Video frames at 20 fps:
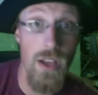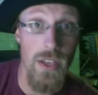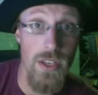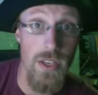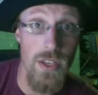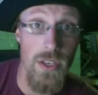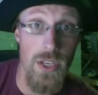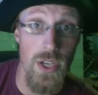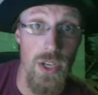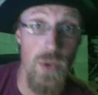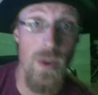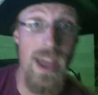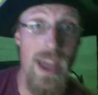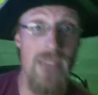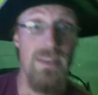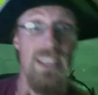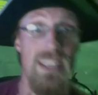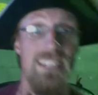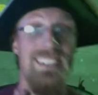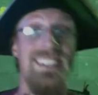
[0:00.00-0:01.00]
you
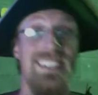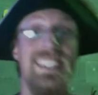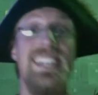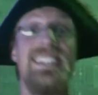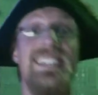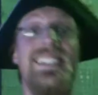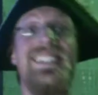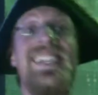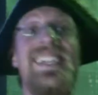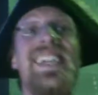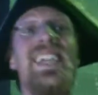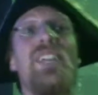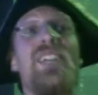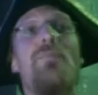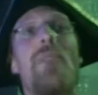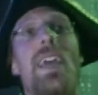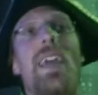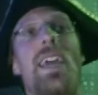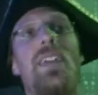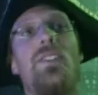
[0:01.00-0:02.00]
have a
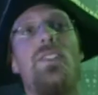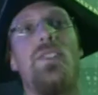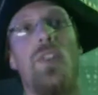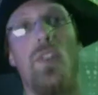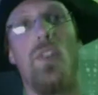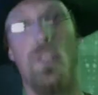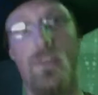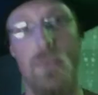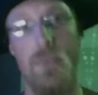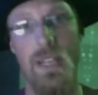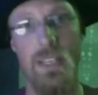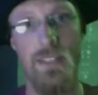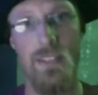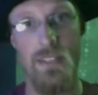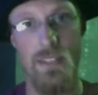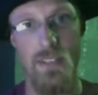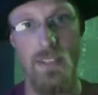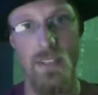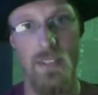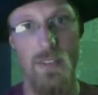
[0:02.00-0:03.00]
16-man tournament
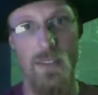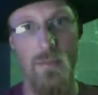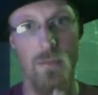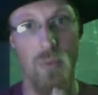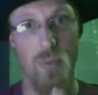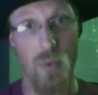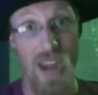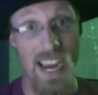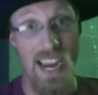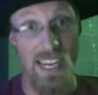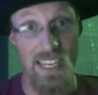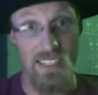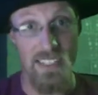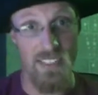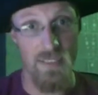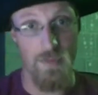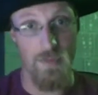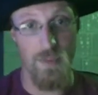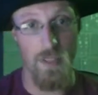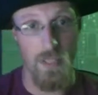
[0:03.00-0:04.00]
bracket
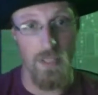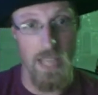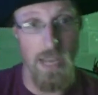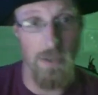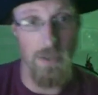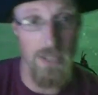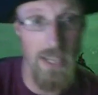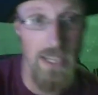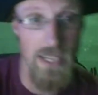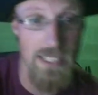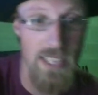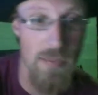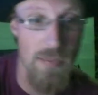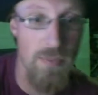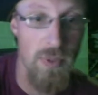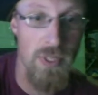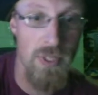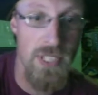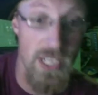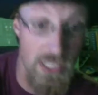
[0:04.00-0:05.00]
to fill out. It is a
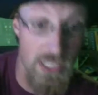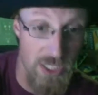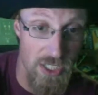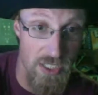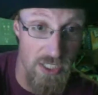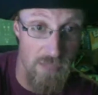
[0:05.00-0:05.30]
predictions